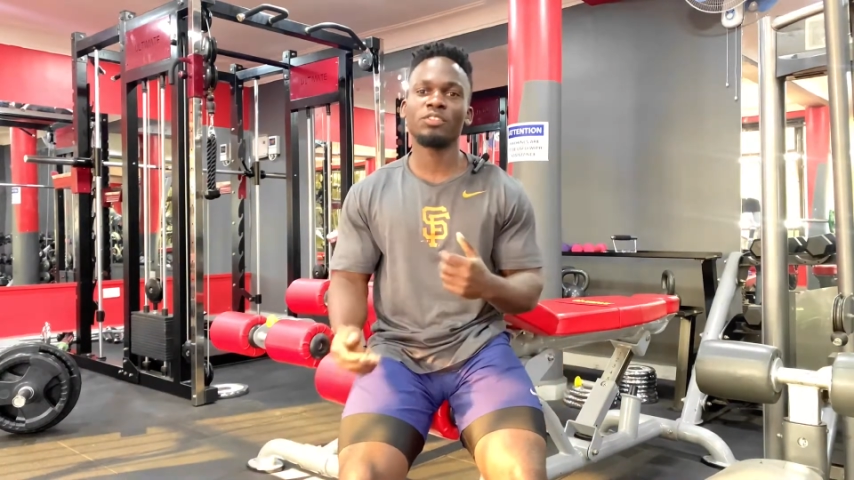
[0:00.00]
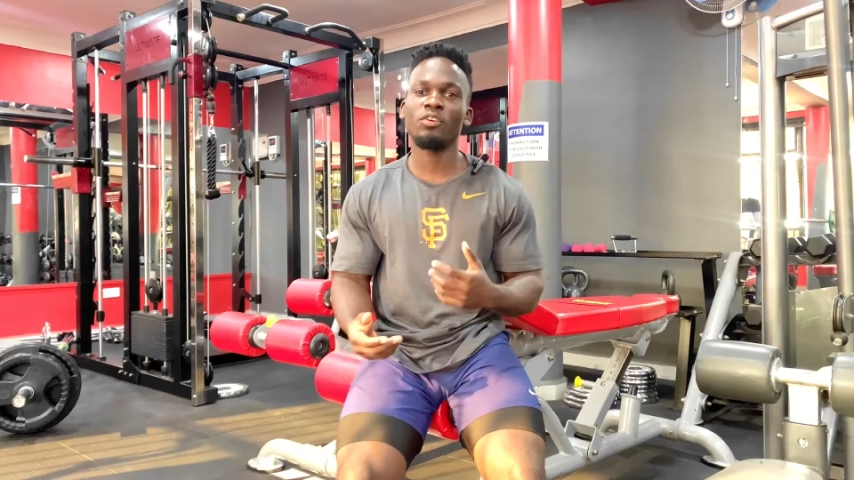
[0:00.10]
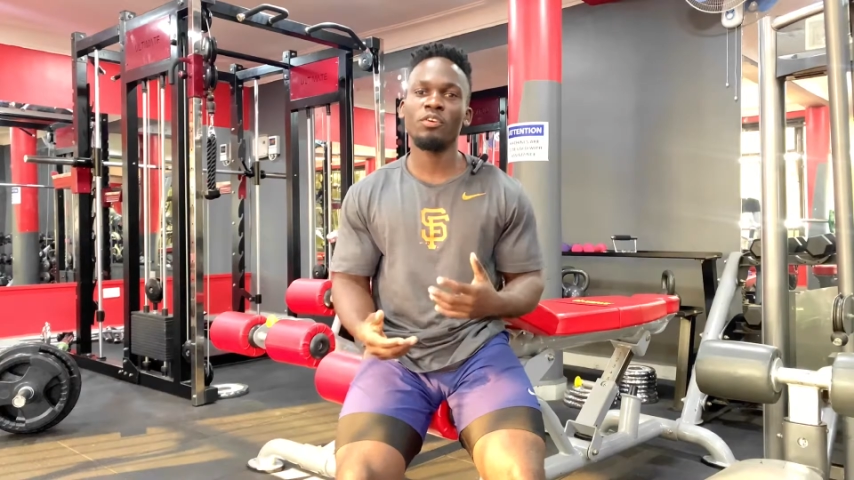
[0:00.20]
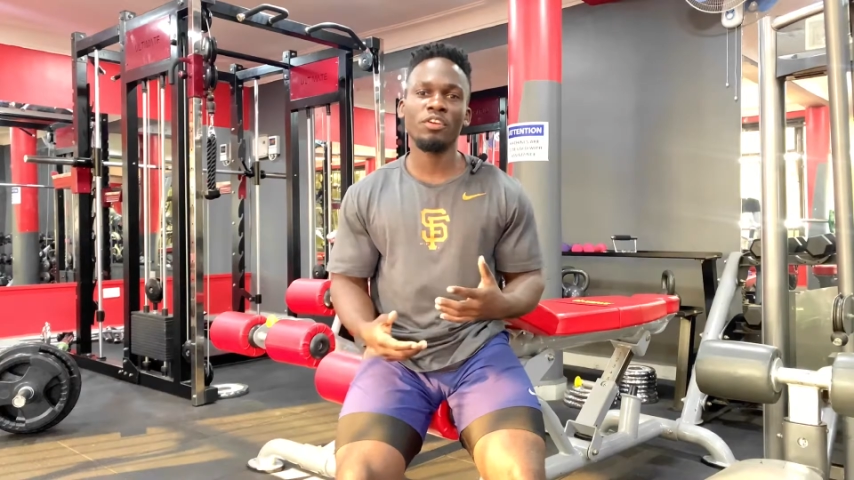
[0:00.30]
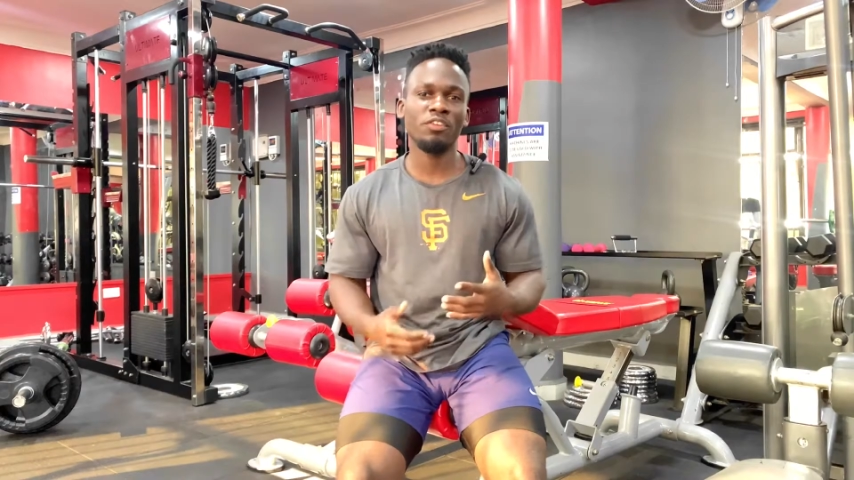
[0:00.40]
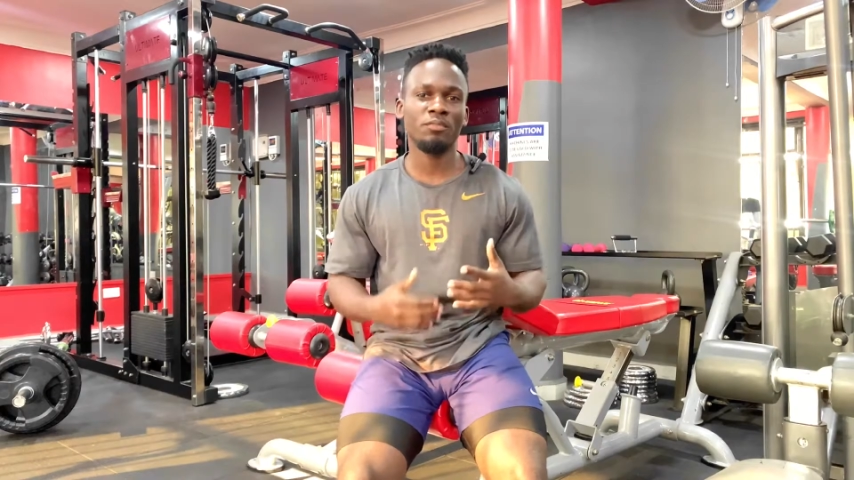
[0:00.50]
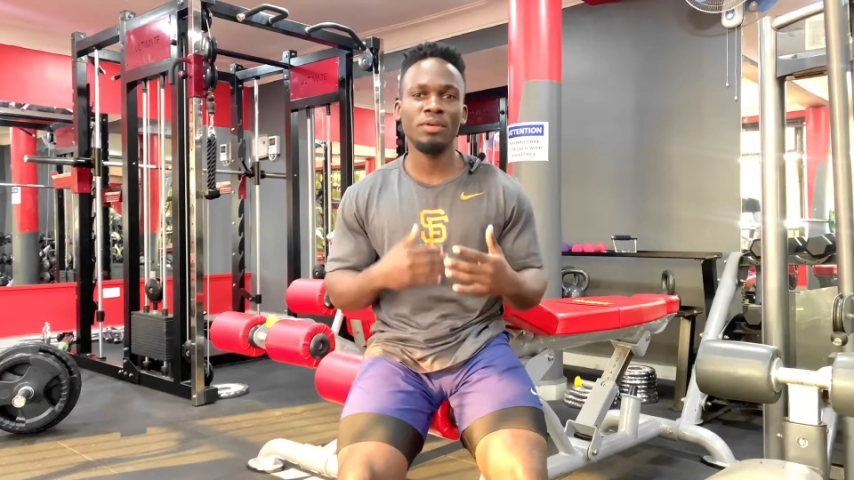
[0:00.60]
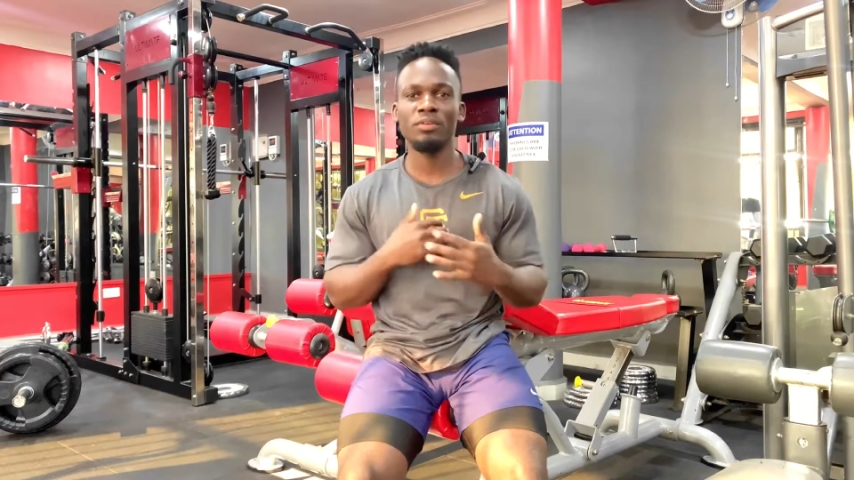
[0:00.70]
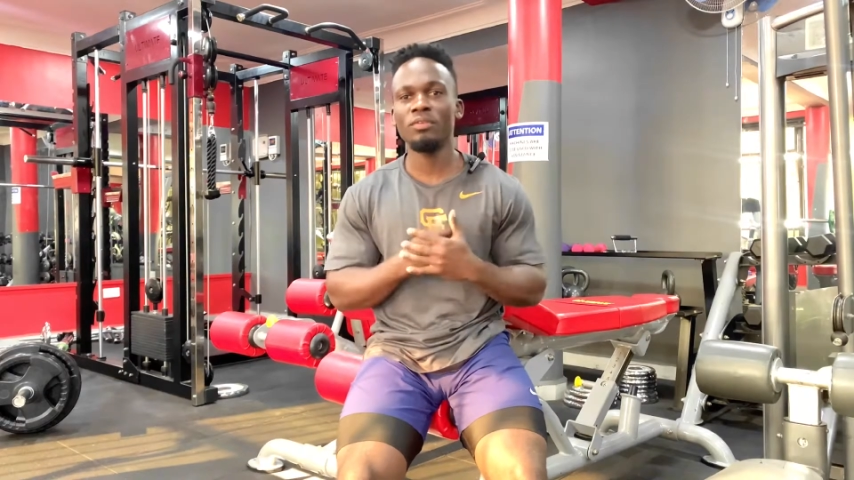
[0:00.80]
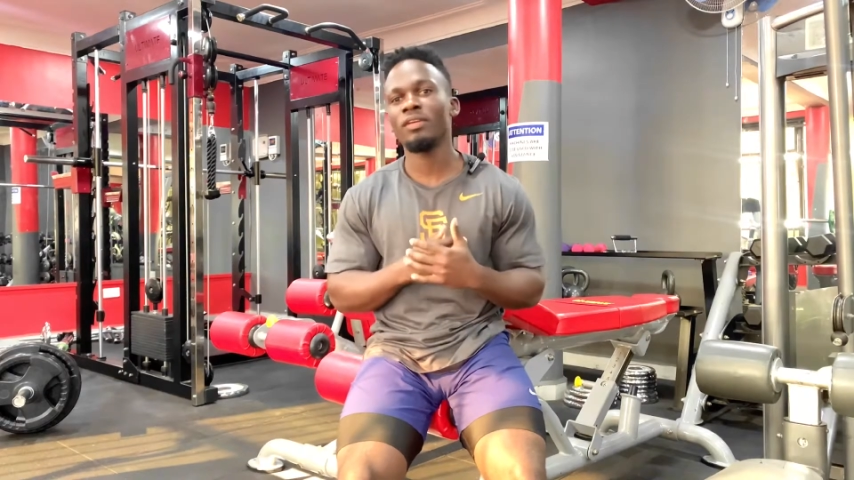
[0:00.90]
or you've
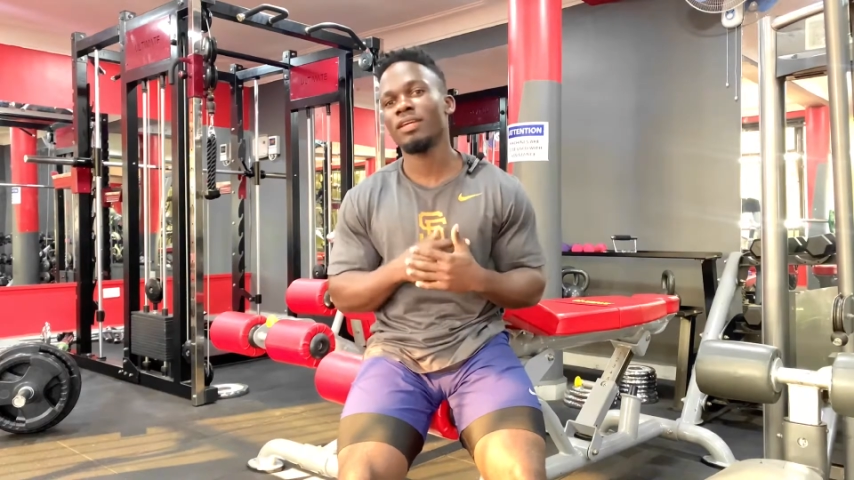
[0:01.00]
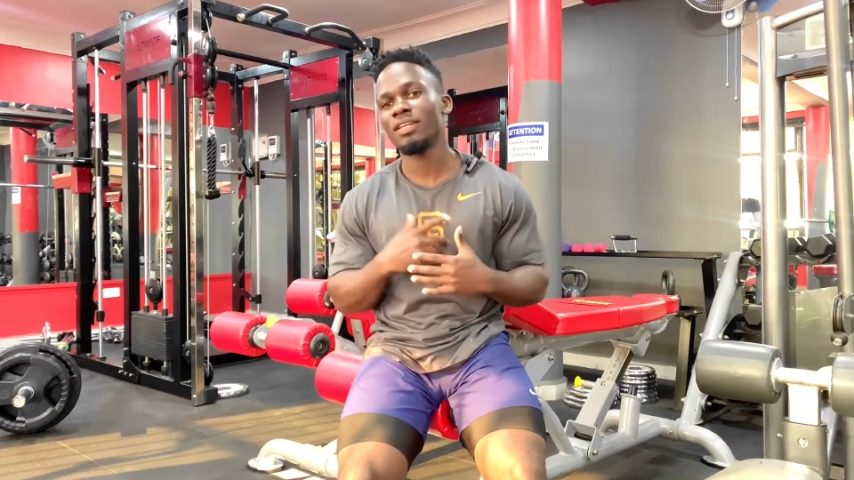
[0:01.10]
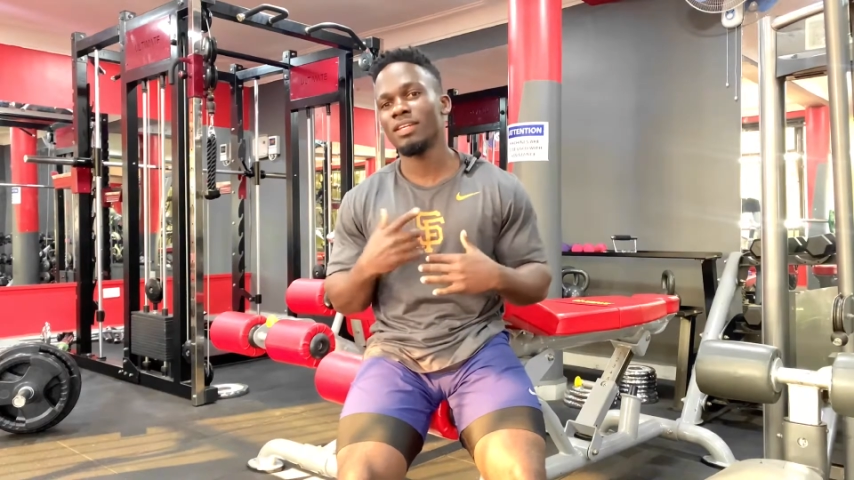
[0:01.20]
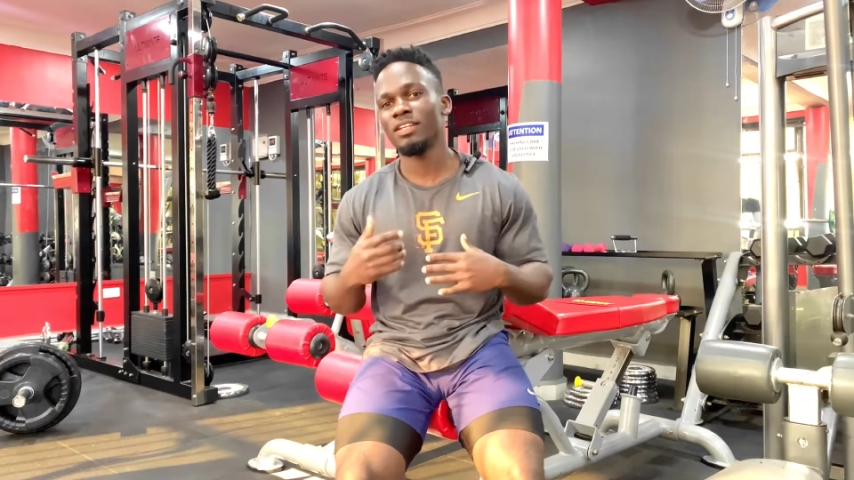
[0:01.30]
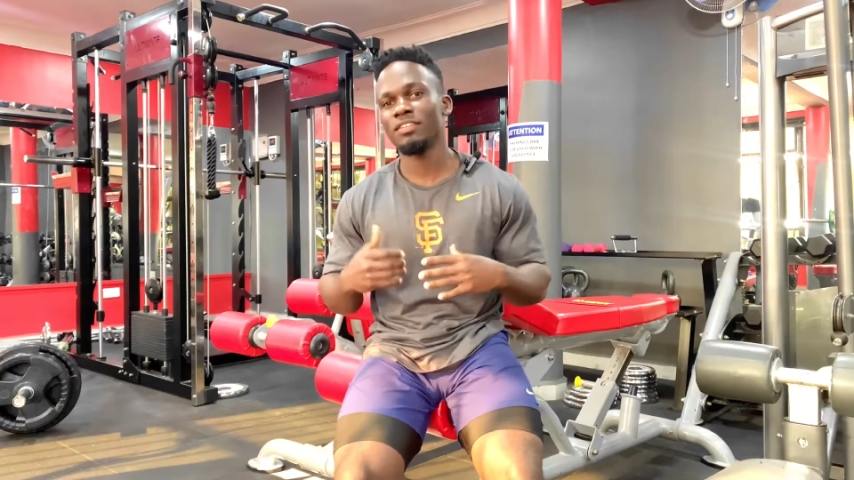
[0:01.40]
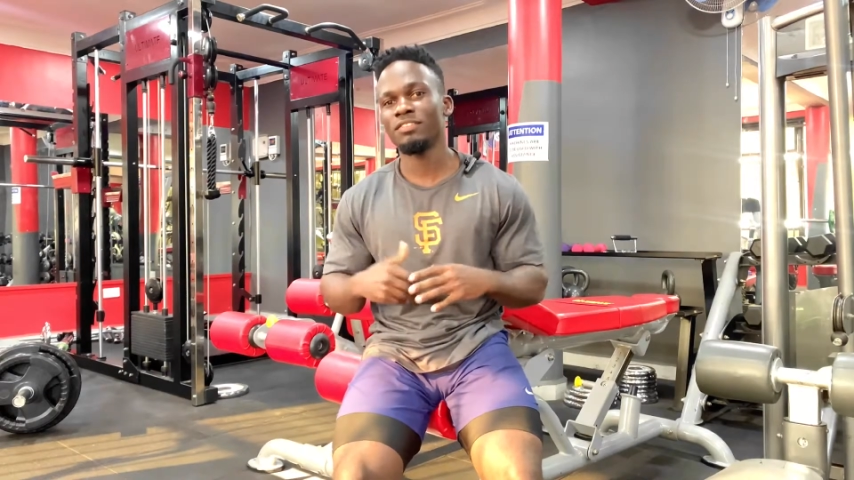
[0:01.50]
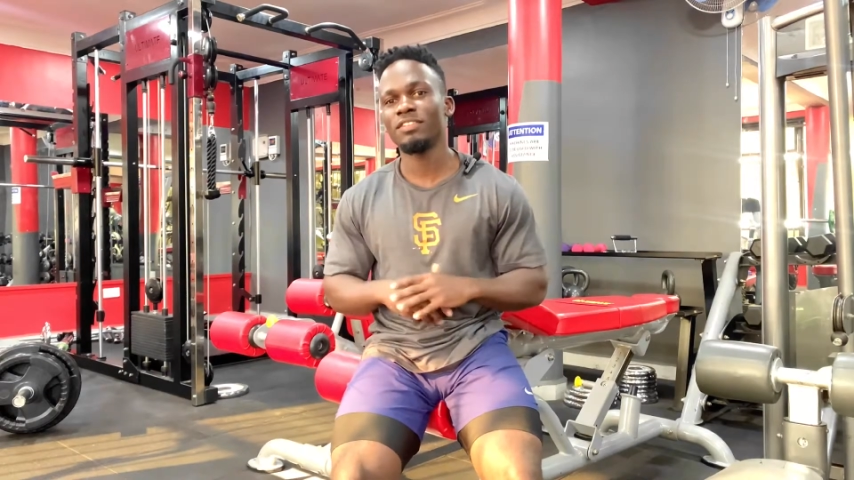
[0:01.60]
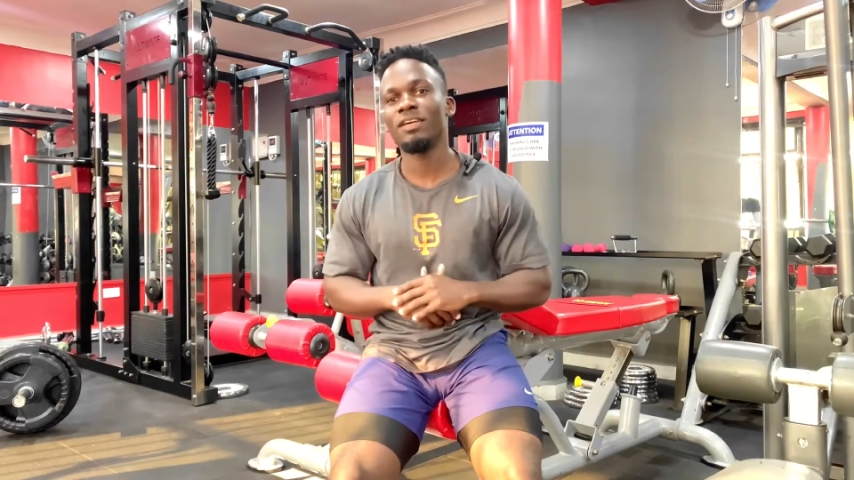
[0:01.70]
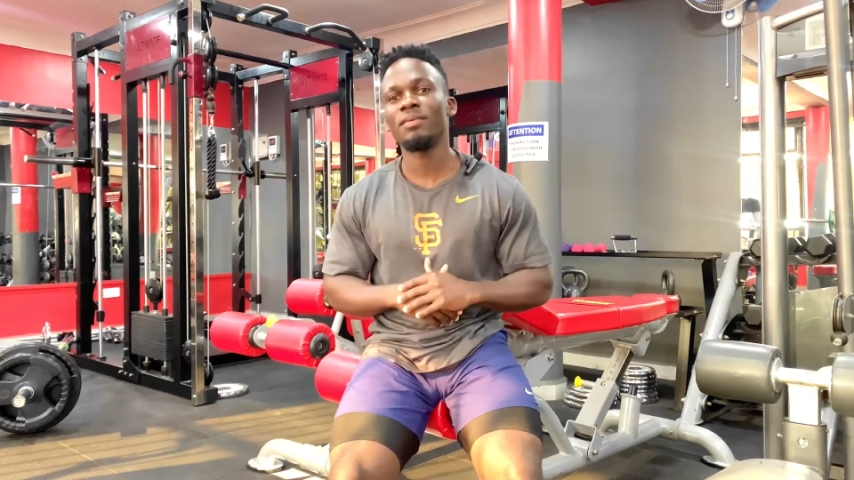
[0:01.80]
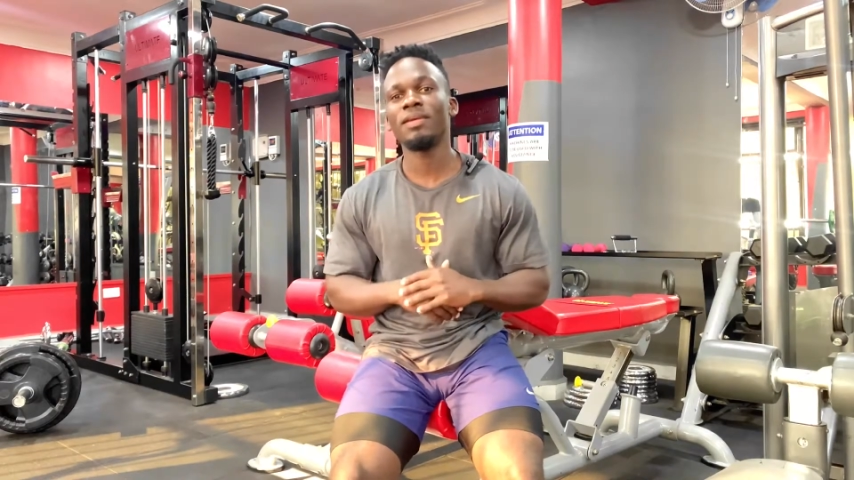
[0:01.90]
been doing deadlift,
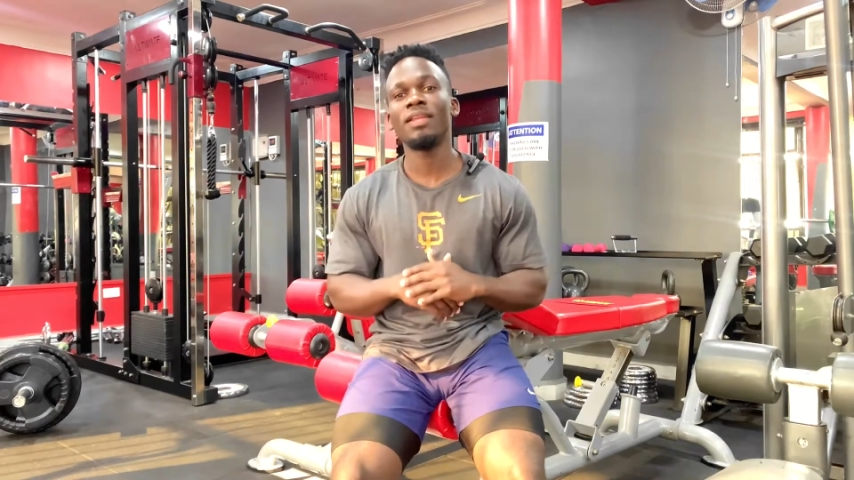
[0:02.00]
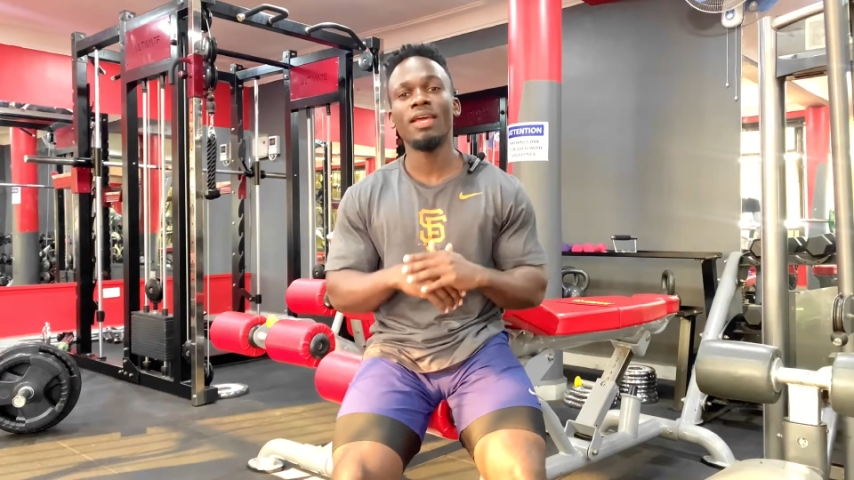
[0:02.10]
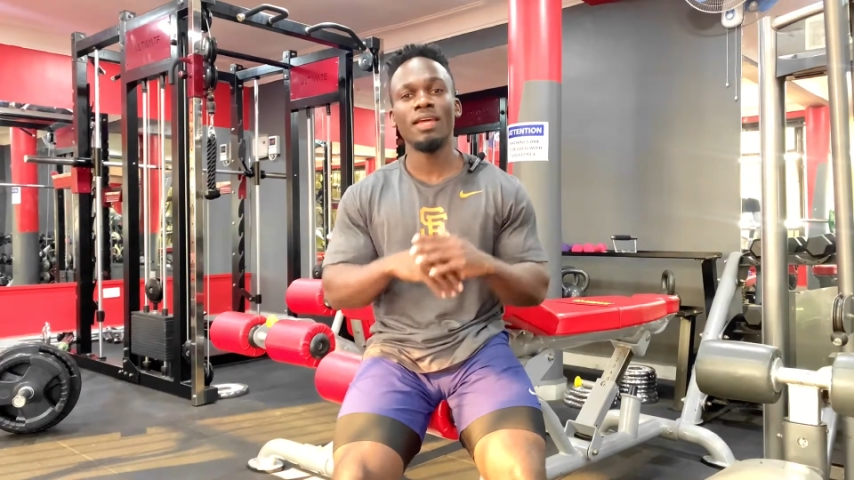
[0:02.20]
I mean,